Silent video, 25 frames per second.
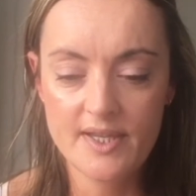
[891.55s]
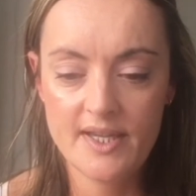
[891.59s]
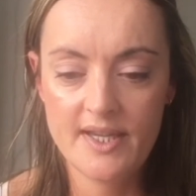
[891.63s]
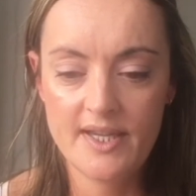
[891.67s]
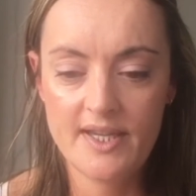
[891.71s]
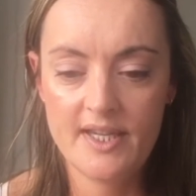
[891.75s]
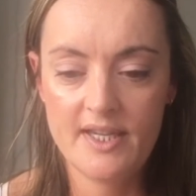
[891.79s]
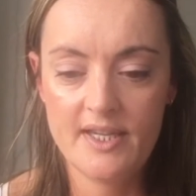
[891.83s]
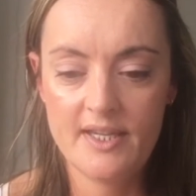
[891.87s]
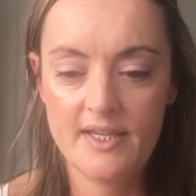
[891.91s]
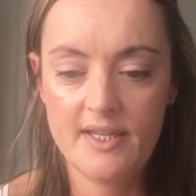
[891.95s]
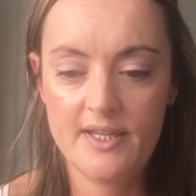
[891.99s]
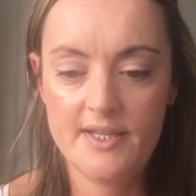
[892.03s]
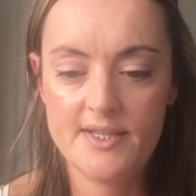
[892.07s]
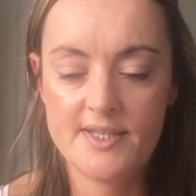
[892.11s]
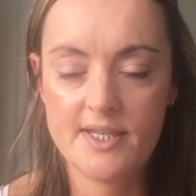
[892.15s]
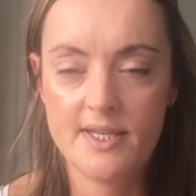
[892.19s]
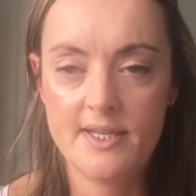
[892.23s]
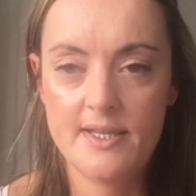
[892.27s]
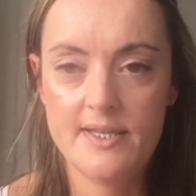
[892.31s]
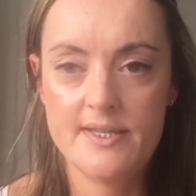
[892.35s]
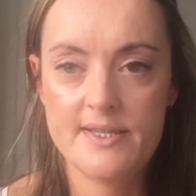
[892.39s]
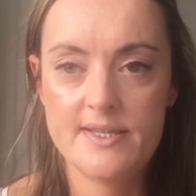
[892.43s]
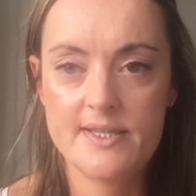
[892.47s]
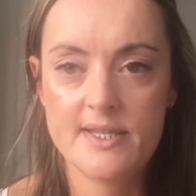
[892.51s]
It
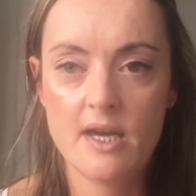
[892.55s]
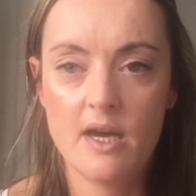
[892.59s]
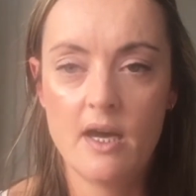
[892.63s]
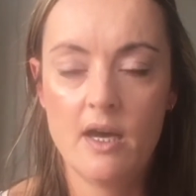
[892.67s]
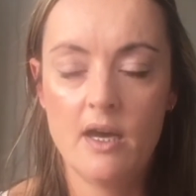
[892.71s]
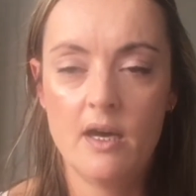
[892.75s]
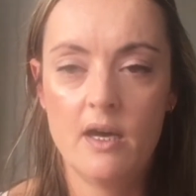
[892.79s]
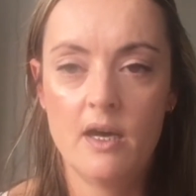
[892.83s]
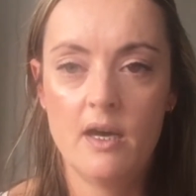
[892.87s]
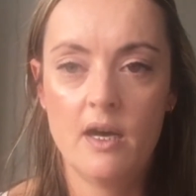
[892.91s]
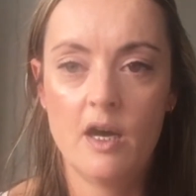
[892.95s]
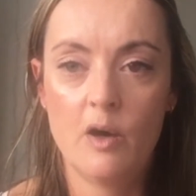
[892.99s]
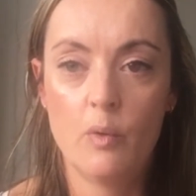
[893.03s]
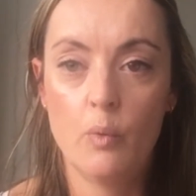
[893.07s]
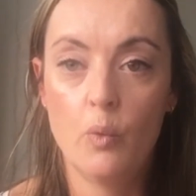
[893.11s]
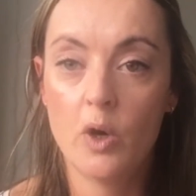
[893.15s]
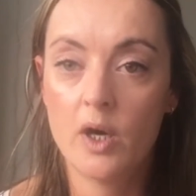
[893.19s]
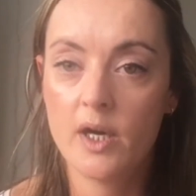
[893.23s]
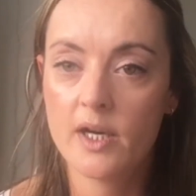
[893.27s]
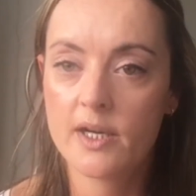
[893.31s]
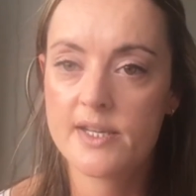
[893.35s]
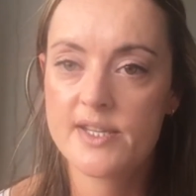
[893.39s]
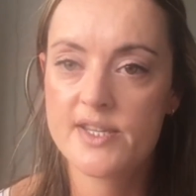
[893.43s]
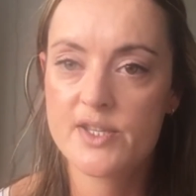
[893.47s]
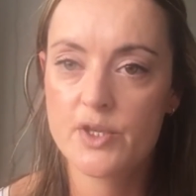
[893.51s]
is a
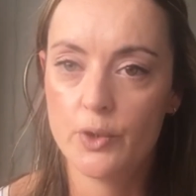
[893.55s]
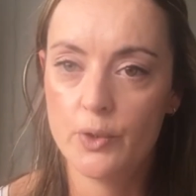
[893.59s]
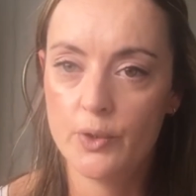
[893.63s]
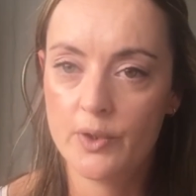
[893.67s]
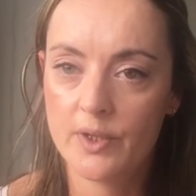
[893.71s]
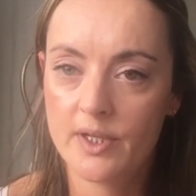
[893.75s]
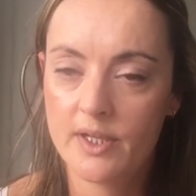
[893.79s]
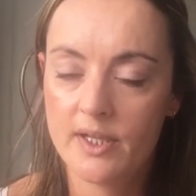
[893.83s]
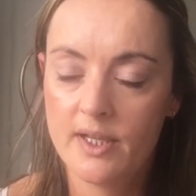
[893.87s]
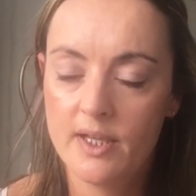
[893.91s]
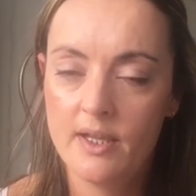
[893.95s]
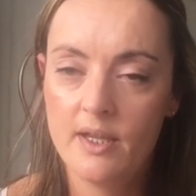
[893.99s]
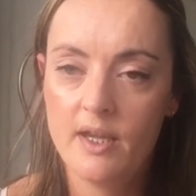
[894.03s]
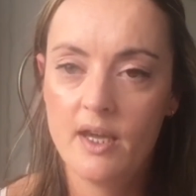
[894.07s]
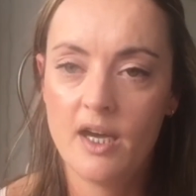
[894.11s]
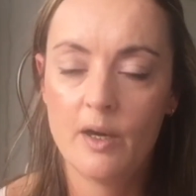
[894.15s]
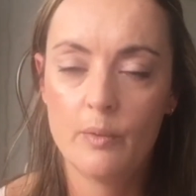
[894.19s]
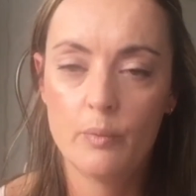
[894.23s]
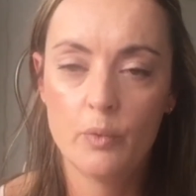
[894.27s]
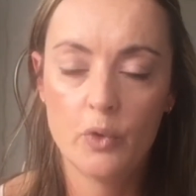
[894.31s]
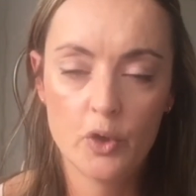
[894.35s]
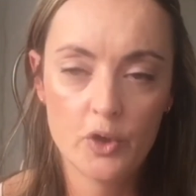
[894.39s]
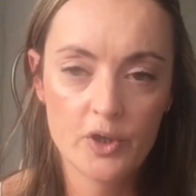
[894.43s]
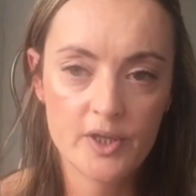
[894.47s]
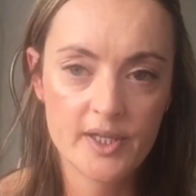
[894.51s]
work song, a
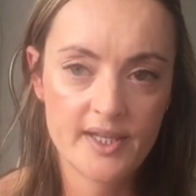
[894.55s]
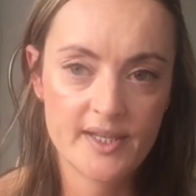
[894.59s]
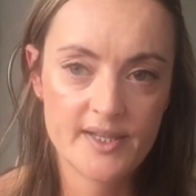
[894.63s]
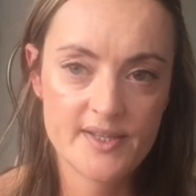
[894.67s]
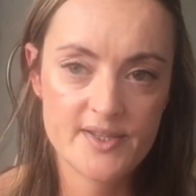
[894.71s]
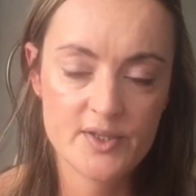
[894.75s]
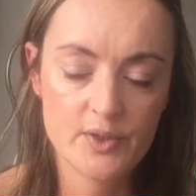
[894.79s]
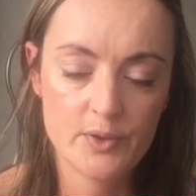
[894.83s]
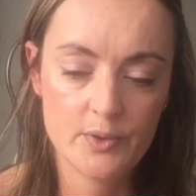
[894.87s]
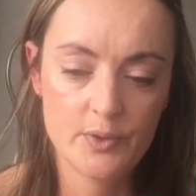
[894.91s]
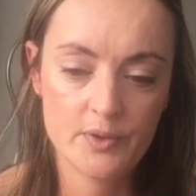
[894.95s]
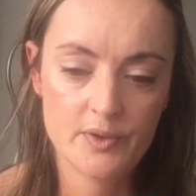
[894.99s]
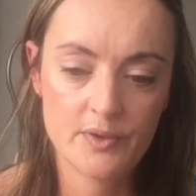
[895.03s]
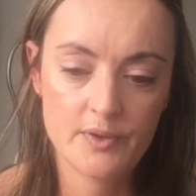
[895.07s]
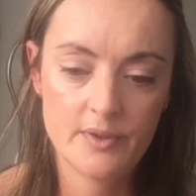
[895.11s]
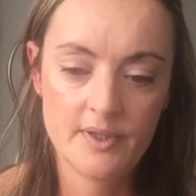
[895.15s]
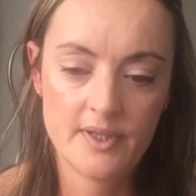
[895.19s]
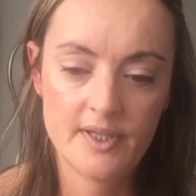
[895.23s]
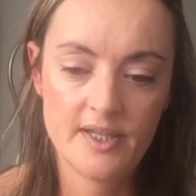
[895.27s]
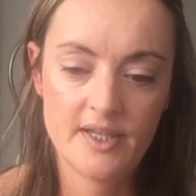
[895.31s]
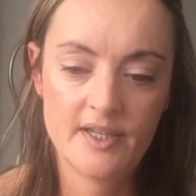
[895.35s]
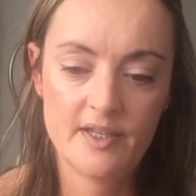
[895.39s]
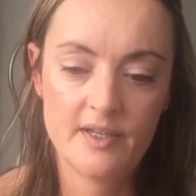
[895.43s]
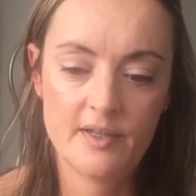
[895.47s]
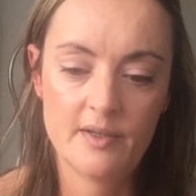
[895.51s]
walking song
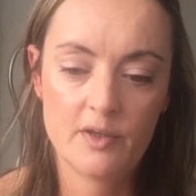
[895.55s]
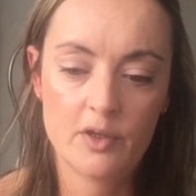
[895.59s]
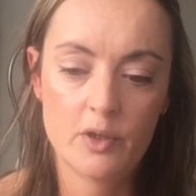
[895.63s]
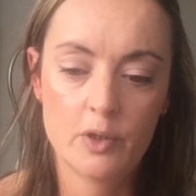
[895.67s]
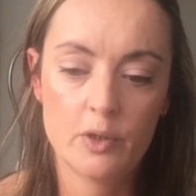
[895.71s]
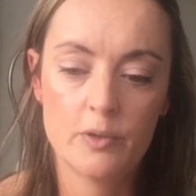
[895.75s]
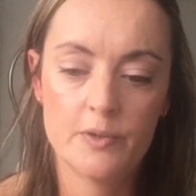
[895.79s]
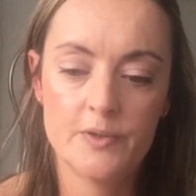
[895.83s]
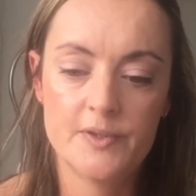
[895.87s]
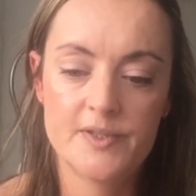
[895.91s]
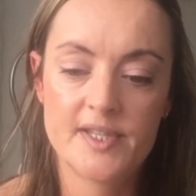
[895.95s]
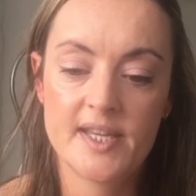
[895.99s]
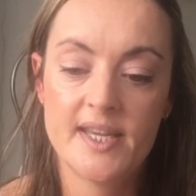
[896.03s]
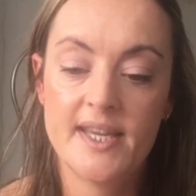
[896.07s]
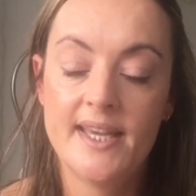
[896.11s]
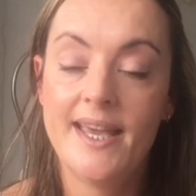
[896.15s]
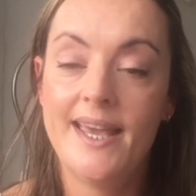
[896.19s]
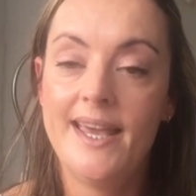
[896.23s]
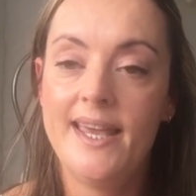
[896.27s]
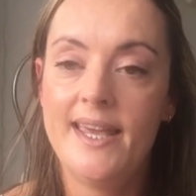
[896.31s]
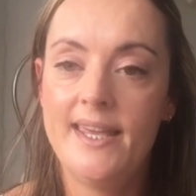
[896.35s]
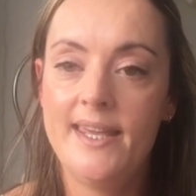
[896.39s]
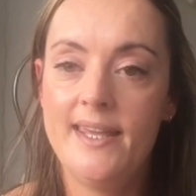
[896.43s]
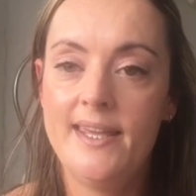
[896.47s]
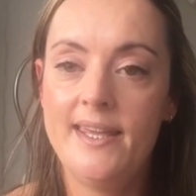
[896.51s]
called
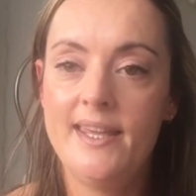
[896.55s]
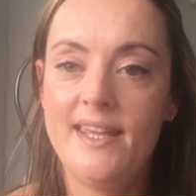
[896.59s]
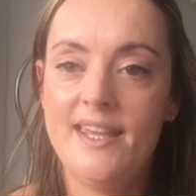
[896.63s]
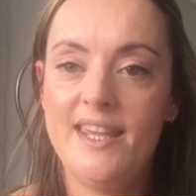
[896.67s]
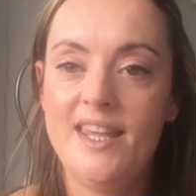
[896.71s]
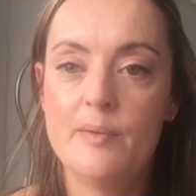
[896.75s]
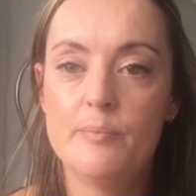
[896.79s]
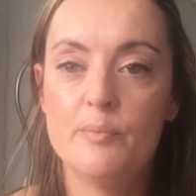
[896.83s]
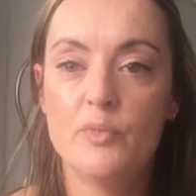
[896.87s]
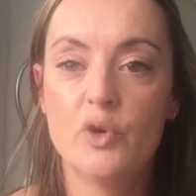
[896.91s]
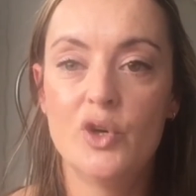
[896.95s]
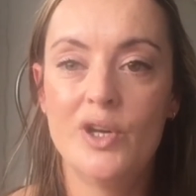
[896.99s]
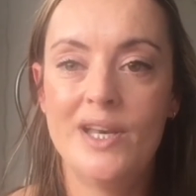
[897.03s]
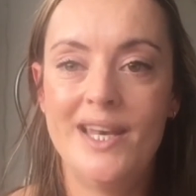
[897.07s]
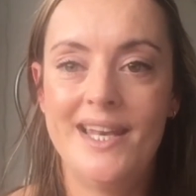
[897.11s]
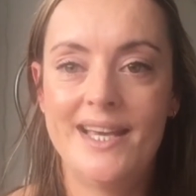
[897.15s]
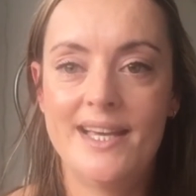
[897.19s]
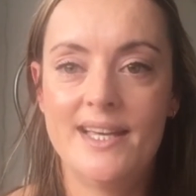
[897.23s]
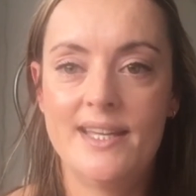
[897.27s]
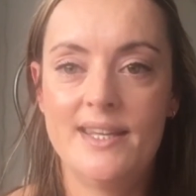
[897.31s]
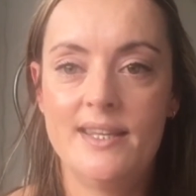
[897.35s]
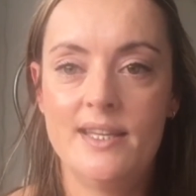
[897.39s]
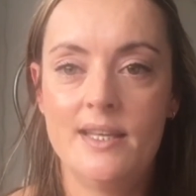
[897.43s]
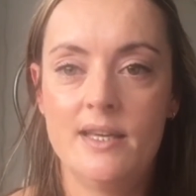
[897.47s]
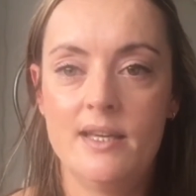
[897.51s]
He mo
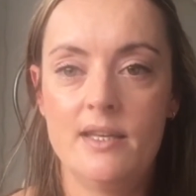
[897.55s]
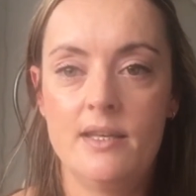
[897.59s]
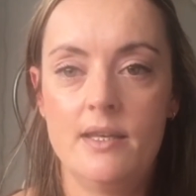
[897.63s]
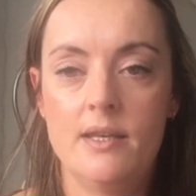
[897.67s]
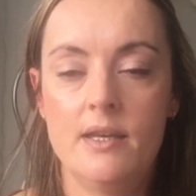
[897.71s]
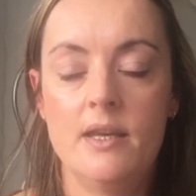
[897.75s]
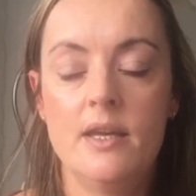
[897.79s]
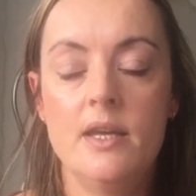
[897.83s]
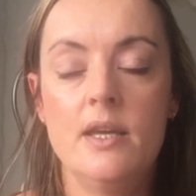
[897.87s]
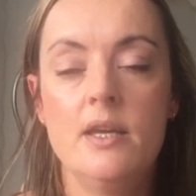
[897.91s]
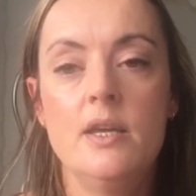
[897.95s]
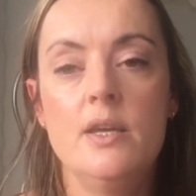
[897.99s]
lannan.